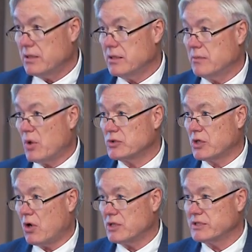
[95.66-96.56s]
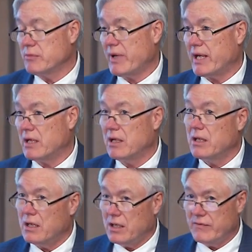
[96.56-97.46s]
the most costly battle
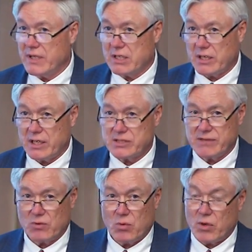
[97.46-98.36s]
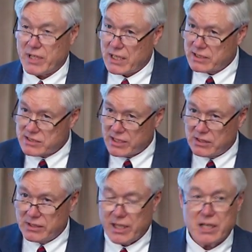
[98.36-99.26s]
of the entire Civil War. Not the
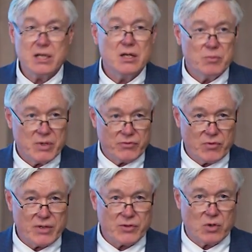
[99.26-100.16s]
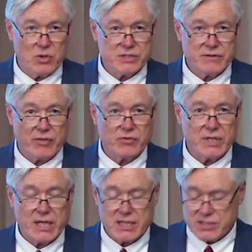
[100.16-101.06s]
single day, but throughout the course of the
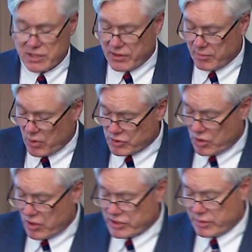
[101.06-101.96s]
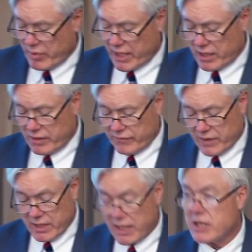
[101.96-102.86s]
3 days, the most costly battle
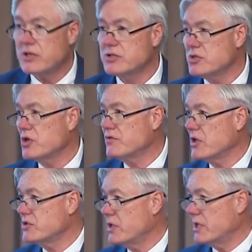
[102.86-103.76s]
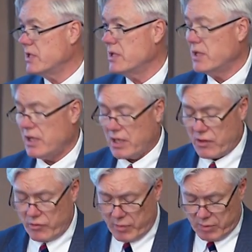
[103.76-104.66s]
and it deserves our study and
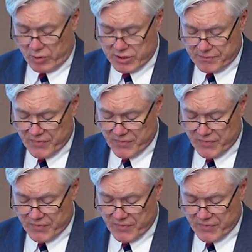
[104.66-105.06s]
our remembrance.